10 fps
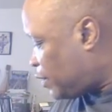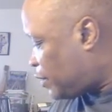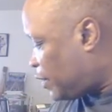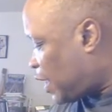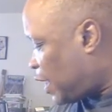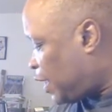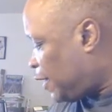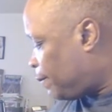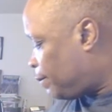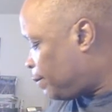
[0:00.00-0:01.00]
today,
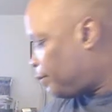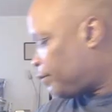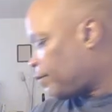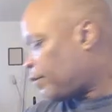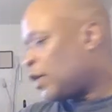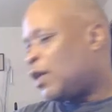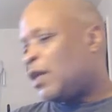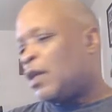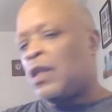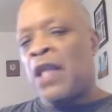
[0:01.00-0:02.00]

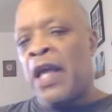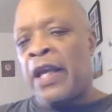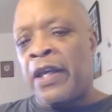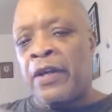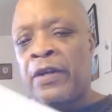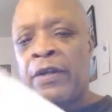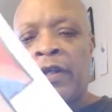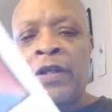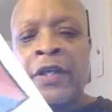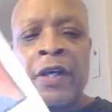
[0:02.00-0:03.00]
like here
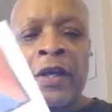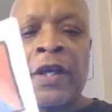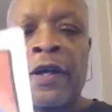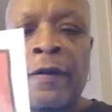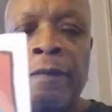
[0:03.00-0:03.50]
you go here.